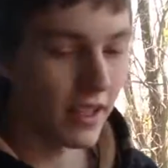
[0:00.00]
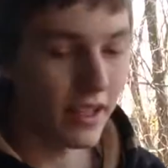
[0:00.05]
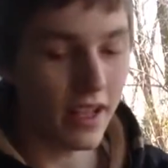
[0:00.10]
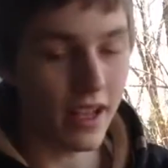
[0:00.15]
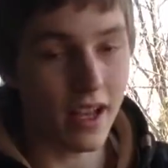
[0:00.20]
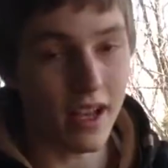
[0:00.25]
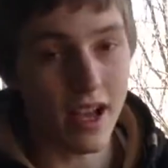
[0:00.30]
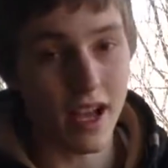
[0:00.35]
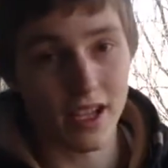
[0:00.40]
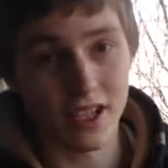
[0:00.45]

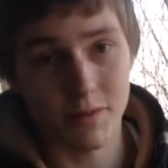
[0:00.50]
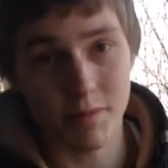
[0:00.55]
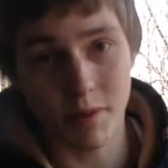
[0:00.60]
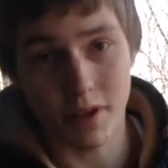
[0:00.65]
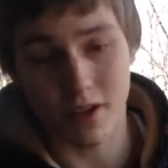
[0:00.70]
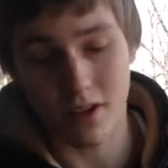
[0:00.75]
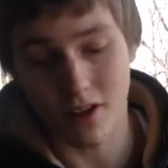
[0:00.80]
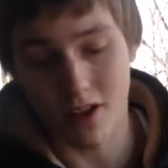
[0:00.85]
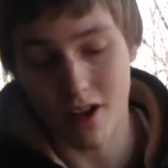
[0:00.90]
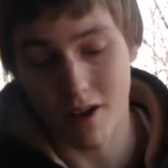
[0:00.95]
Yeah, I
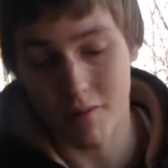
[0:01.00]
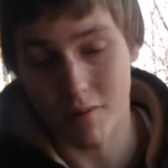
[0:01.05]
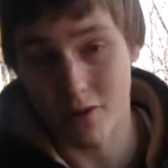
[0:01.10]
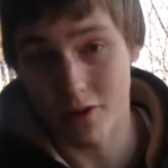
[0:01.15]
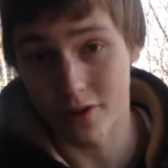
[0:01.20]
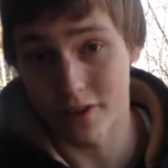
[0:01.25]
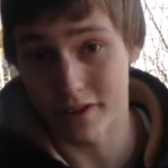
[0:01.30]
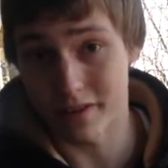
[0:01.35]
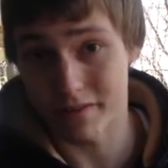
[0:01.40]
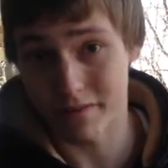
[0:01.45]
spent a lot
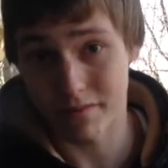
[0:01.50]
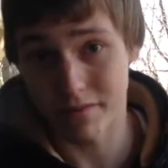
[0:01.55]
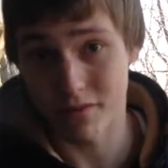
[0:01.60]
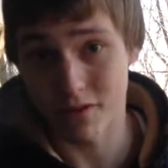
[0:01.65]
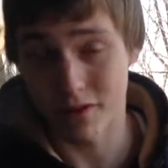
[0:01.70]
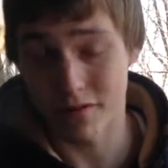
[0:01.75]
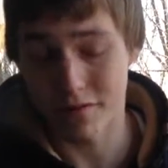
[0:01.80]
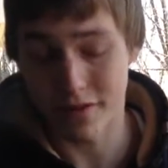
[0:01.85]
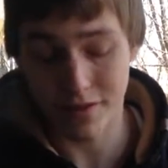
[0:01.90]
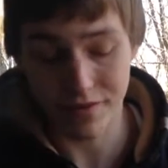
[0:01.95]
more than
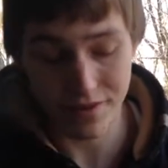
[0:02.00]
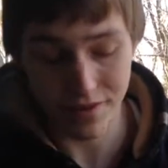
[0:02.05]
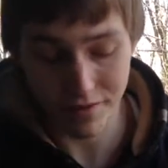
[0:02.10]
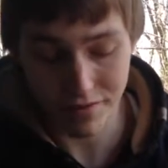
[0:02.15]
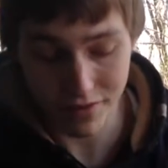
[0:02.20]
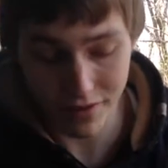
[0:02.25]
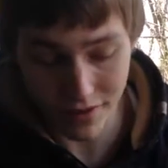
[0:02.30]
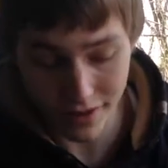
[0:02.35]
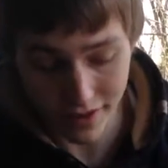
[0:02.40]
$4.50 for